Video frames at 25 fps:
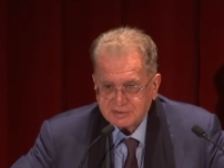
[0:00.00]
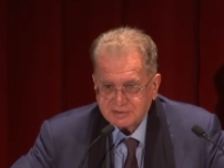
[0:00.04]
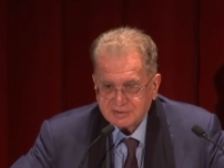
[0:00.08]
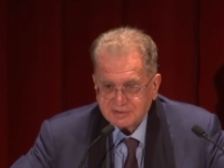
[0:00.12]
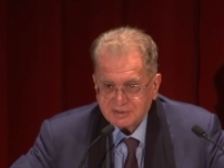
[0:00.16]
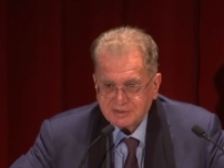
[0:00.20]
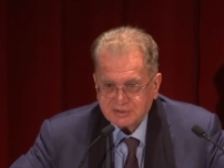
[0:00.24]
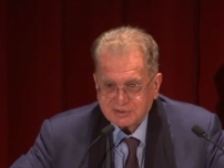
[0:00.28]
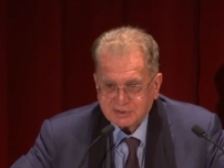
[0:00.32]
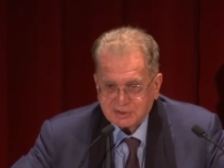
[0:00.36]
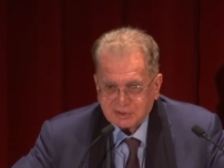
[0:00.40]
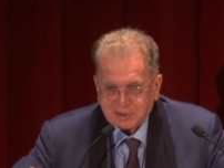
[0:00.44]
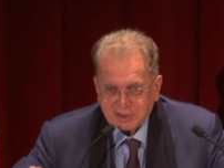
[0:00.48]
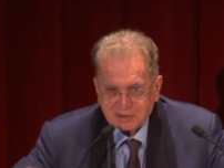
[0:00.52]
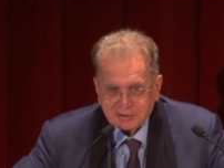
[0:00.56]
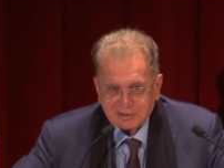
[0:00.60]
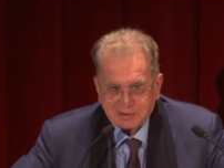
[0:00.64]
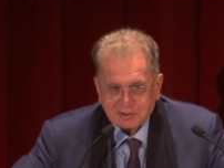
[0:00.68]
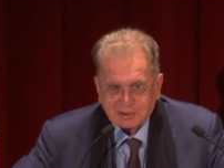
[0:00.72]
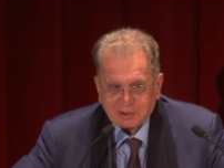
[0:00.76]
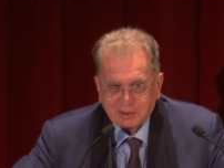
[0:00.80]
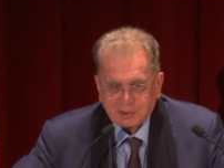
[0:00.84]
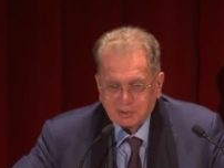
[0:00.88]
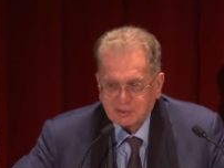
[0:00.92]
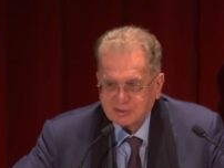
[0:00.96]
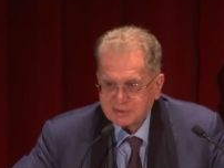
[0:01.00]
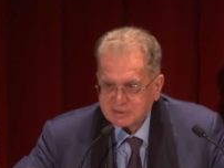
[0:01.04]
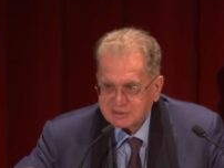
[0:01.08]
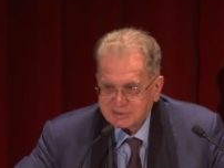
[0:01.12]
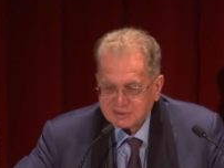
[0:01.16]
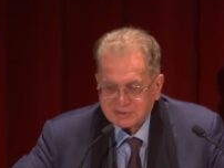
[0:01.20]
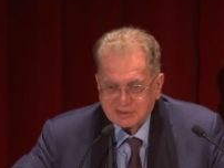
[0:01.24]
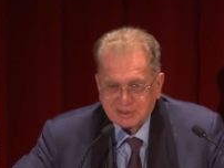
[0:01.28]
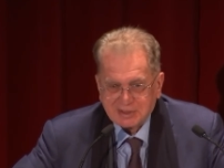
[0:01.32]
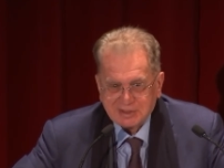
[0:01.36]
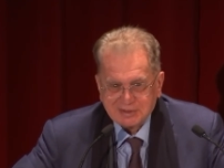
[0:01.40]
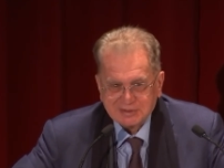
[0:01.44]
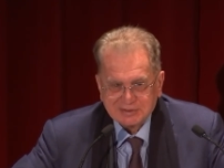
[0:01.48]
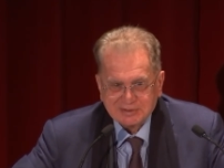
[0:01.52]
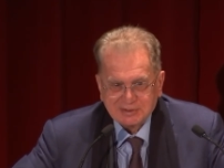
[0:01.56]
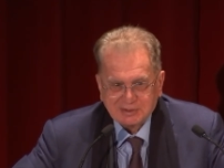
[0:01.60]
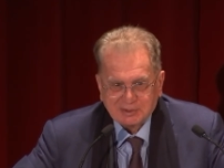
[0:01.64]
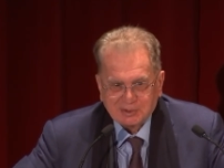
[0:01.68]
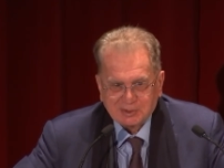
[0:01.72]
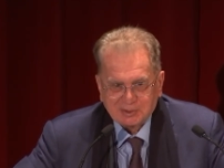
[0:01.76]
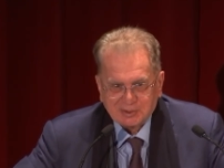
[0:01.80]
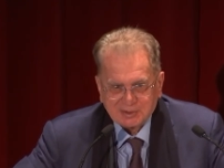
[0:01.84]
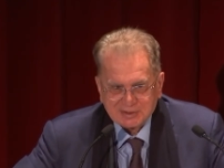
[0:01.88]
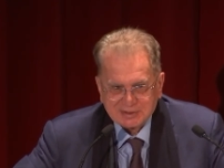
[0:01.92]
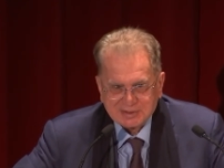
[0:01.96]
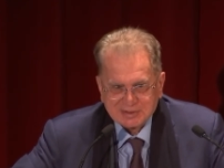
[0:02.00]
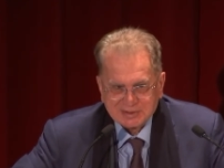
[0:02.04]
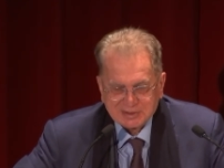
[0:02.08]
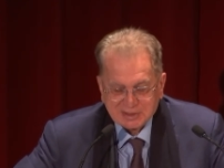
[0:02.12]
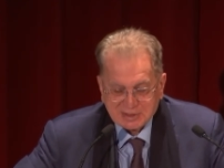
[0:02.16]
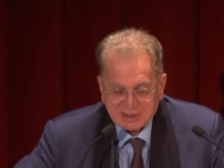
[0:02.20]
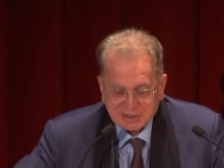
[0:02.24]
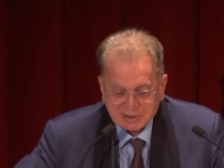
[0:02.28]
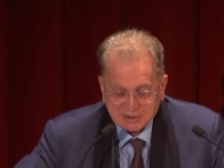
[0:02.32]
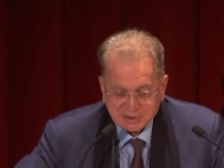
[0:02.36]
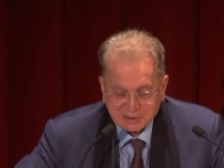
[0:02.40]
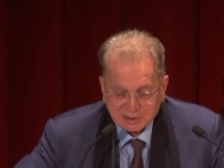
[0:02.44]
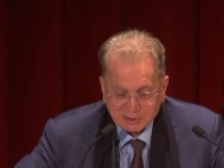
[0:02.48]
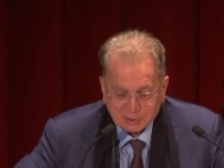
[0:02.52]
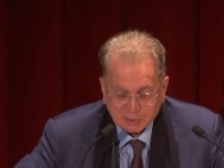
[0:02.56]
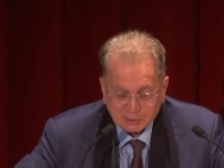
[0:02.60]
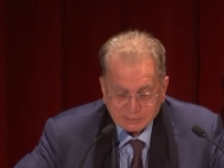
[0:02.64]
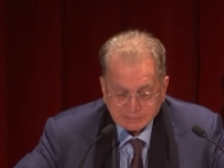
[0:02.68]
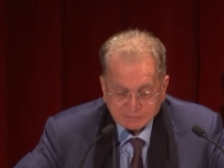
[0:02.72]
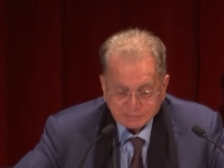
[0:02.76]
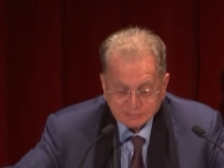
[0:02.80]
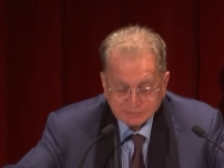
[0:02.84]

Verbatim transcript: It's against the law. This is against the law. This is against the law.